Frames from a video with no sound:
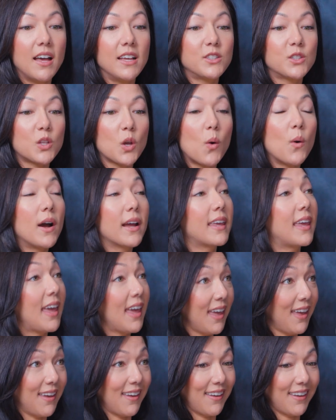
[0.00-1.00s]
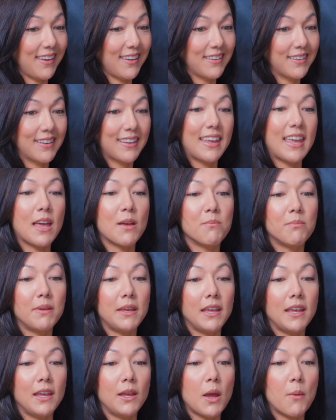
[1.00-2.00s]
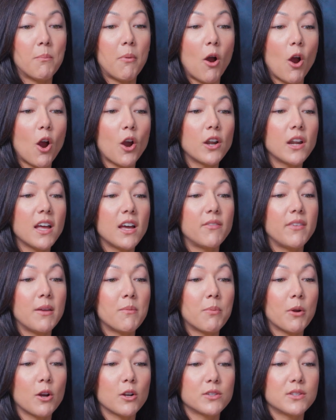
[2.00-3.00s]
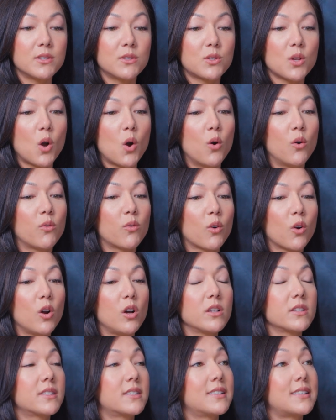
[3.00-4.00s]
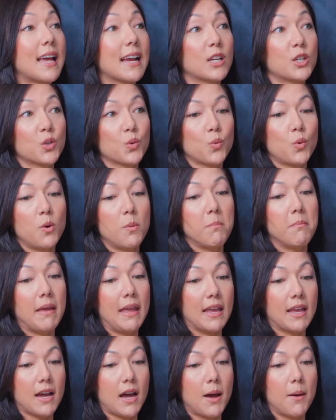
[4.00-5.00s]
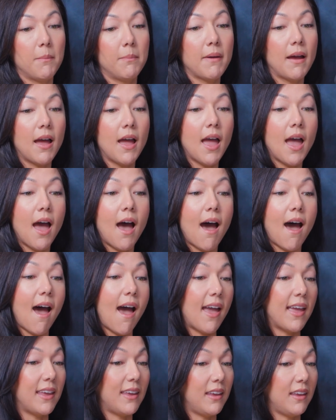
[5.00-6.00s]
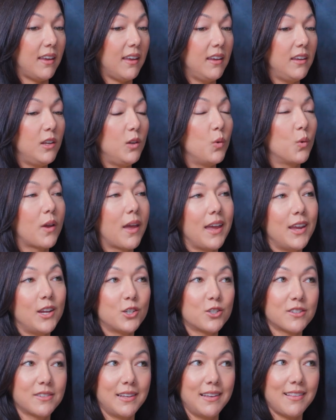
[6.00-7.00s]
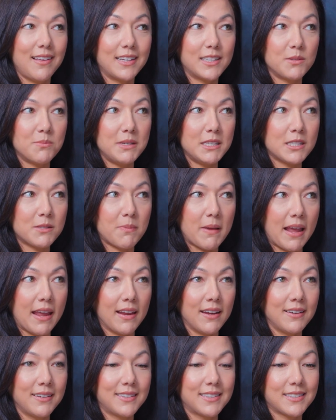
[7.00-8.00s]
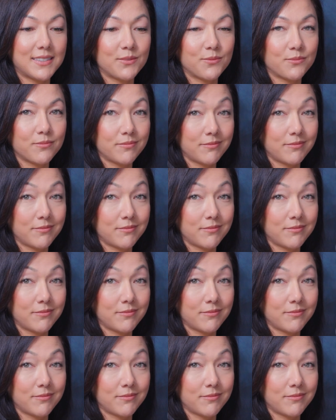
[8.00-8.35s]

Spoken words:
So a kink can be part of a person's overall sexual makeup, i.e. you occasionally like to be spanked.